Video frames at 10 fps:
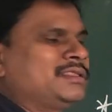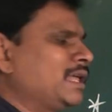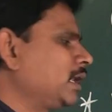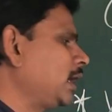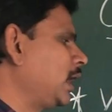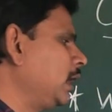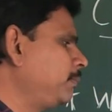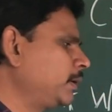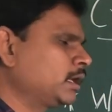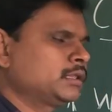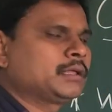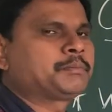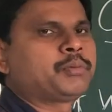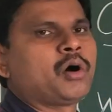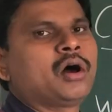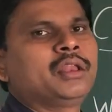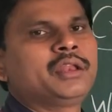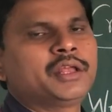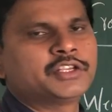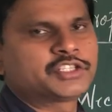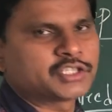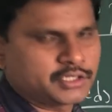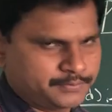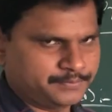they are helping in the pollination.